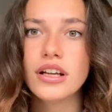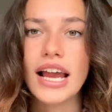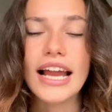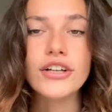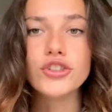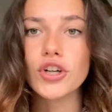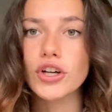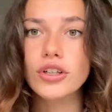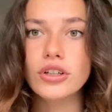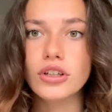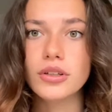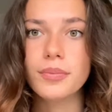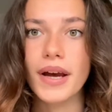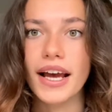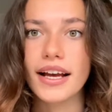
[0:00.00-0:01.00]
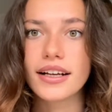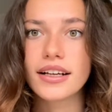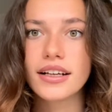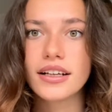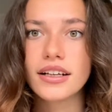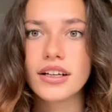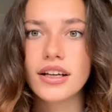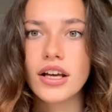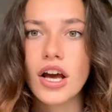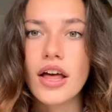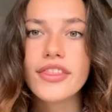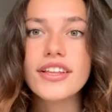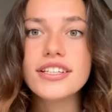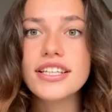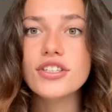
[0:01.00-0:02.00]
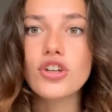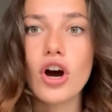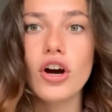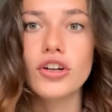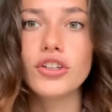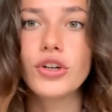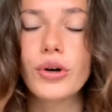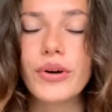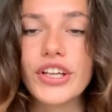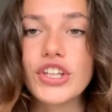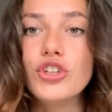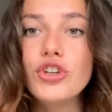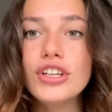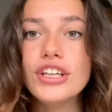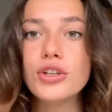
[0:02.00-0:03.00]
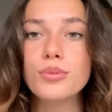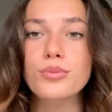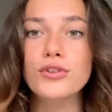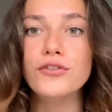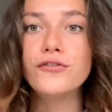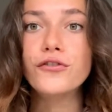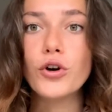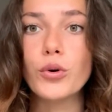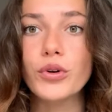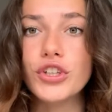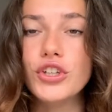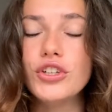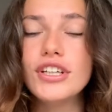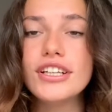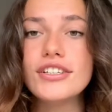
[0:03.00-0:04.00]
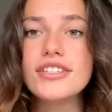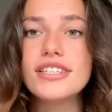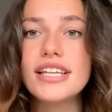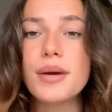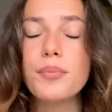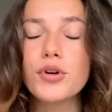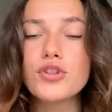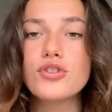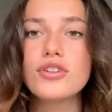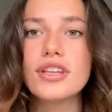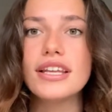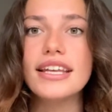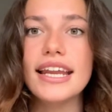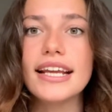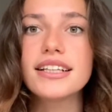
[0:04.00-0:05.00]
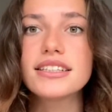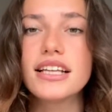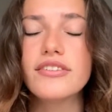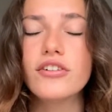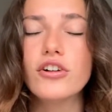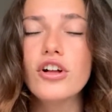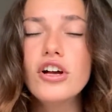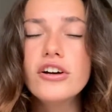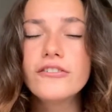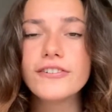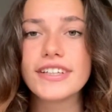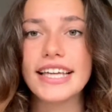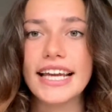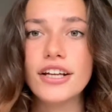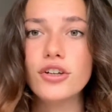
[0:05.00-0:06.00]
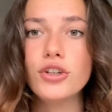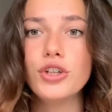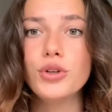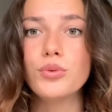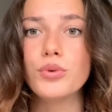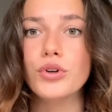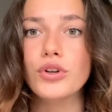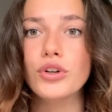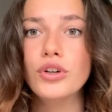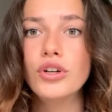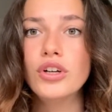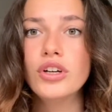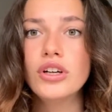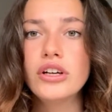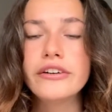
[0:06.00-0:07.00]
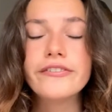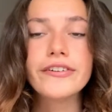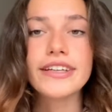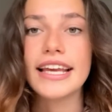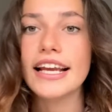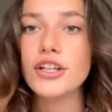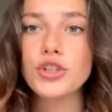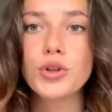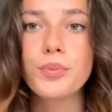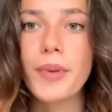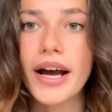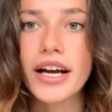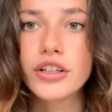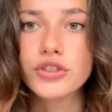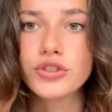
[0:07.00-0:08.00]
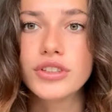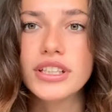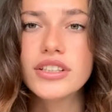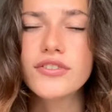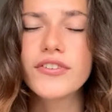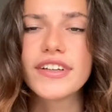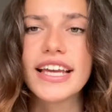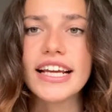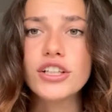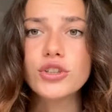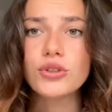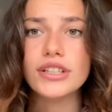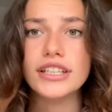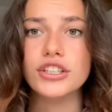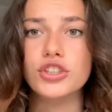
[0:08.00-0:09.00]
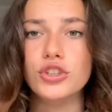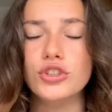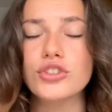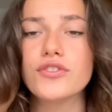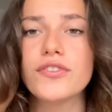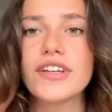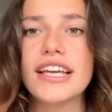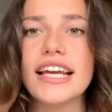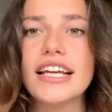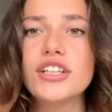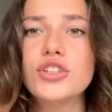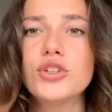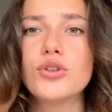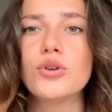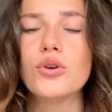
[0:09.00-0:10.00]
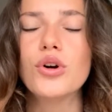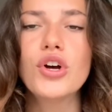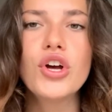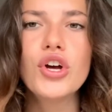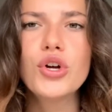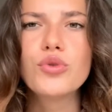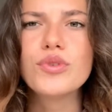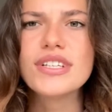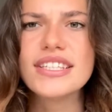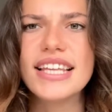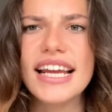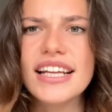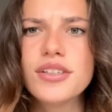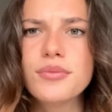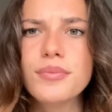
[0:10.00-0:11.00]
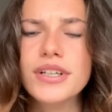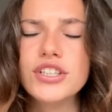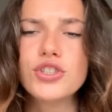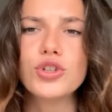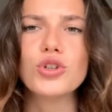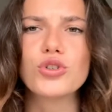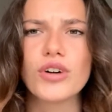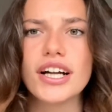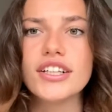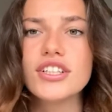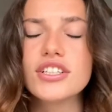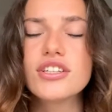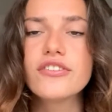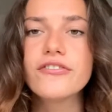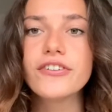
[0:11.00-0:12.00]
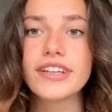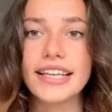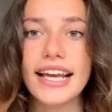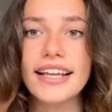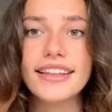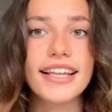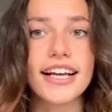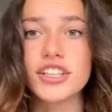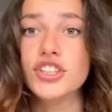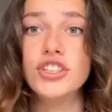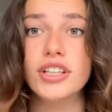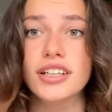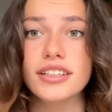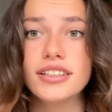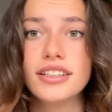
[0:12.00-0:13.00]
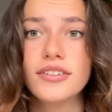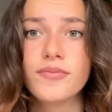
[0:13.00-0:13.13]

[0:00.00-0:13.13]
And don't look back. This is ongoing. You need to move forward. You need to step onto the next level. Forget who you were. Forget your boundaries. Forget your issues. Forget your resentment, your grudges. Forget that shit.